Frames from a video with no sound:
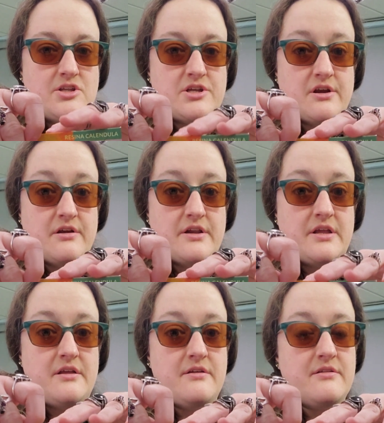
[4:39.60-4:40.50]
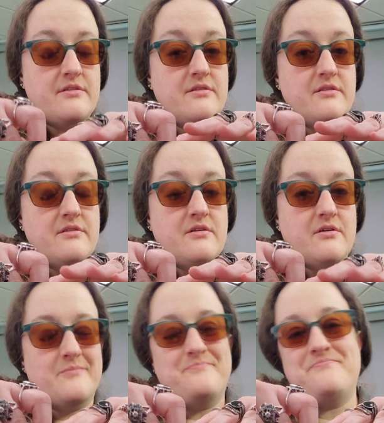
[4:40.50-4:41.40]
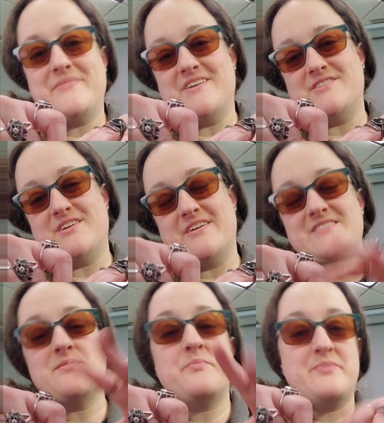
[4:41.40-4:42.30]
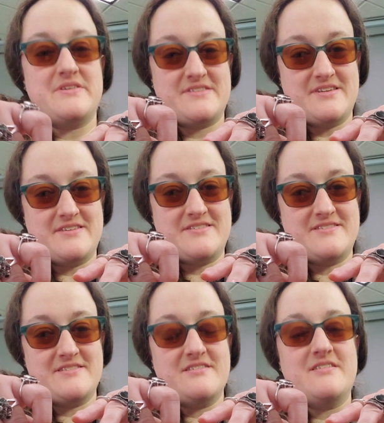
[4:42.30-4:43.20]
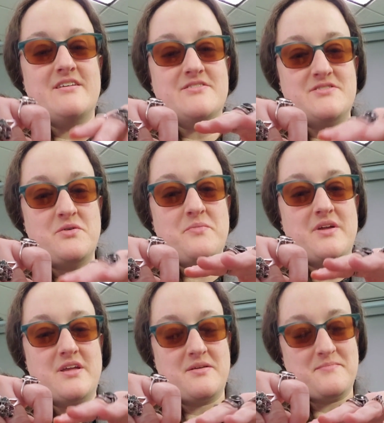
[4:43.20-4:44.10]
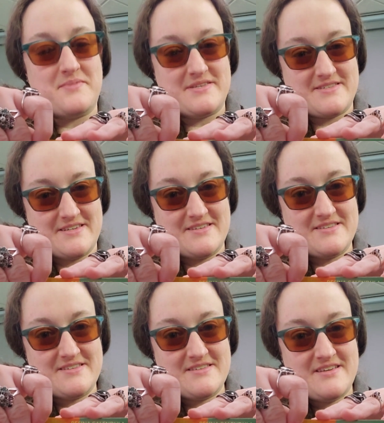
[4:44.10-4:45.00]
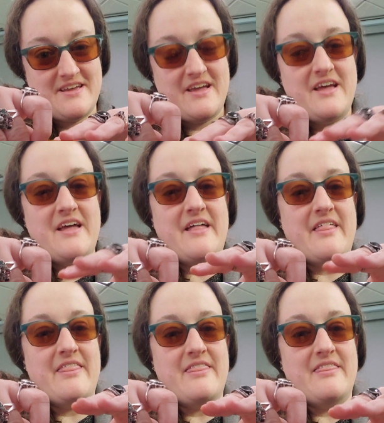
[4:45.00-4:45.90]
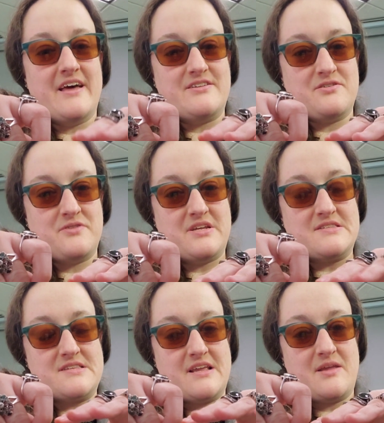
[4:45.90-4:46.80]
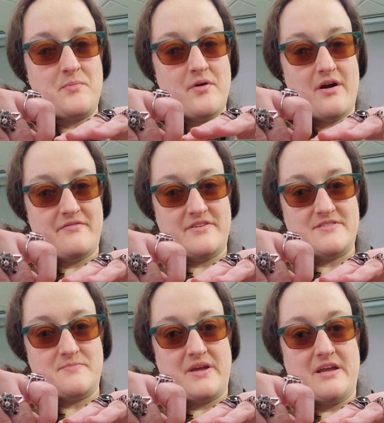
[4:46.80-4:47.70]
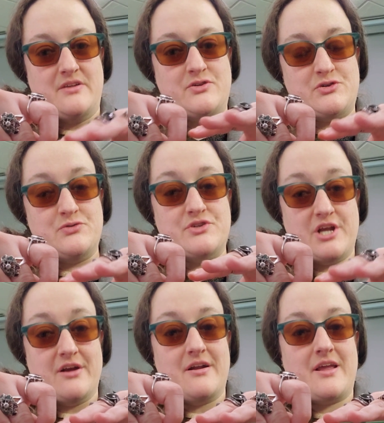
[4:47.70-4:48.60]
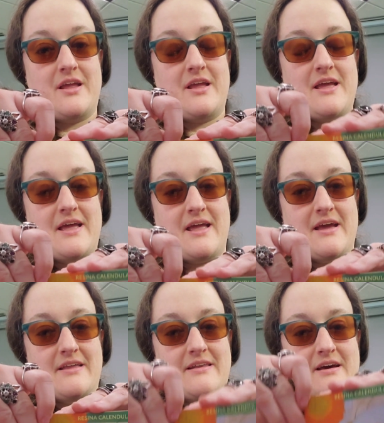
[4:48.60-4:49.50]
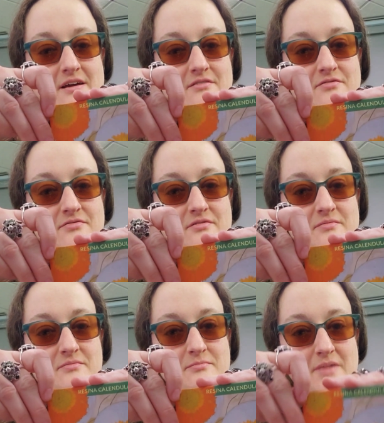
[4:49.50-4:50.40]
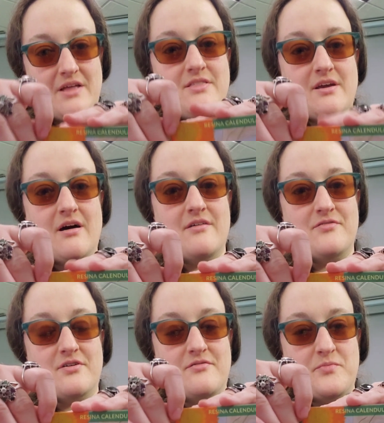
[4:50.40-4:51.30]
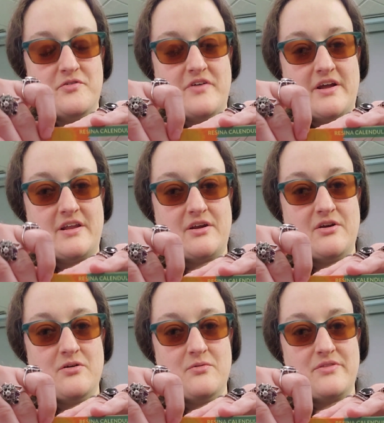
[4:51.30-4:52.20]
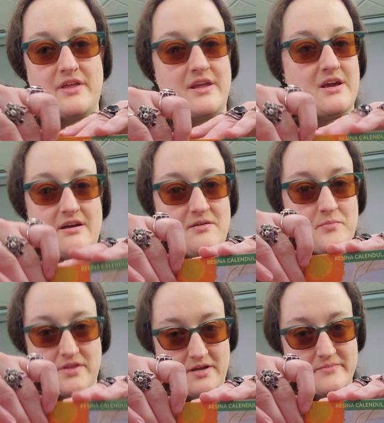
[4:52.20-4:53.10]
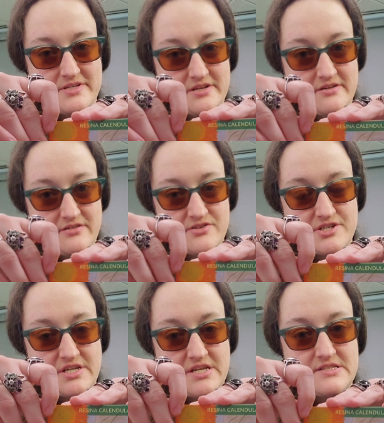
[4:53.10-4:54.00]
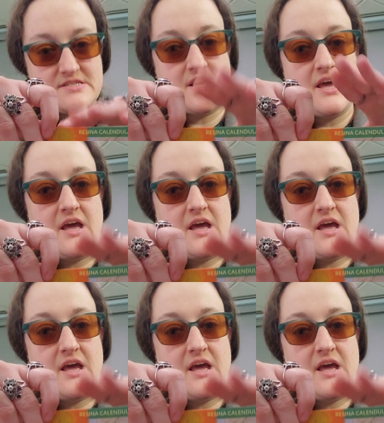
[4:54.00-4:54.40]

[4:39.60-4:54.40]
charity, or not charity, it's a business, a soap making business that donates any profits made to charity. And I've made the offer of providing her with any kind of plant material she needs.